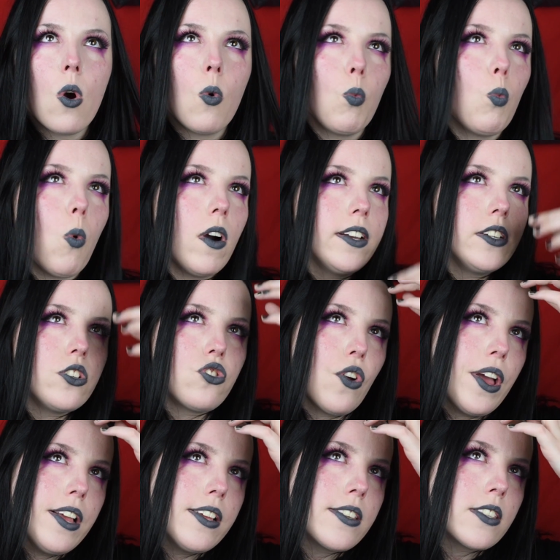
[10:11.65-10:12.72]
white
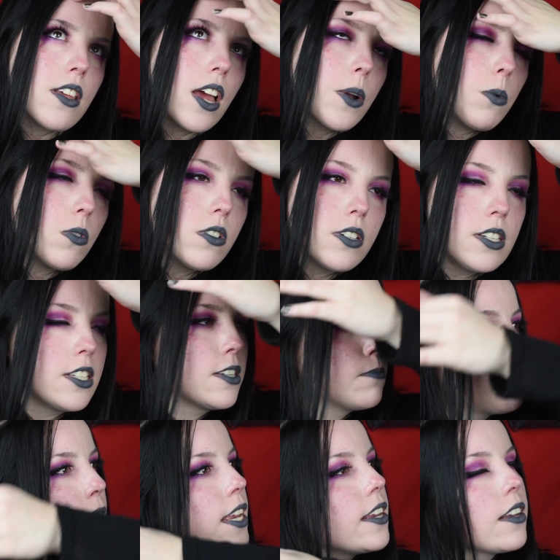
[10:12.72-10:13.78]
dress that I wanted to
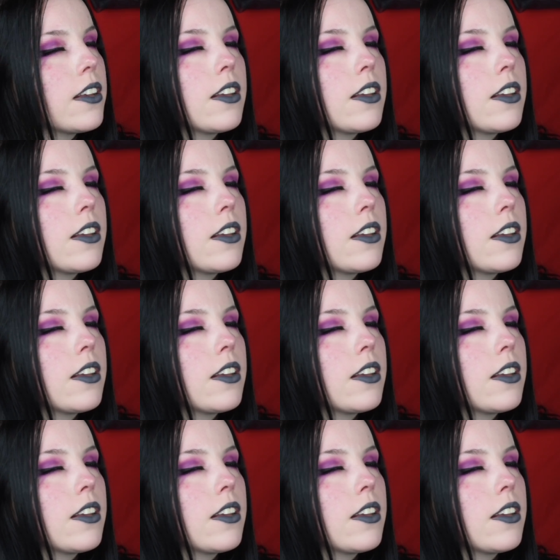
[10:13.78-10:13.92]
make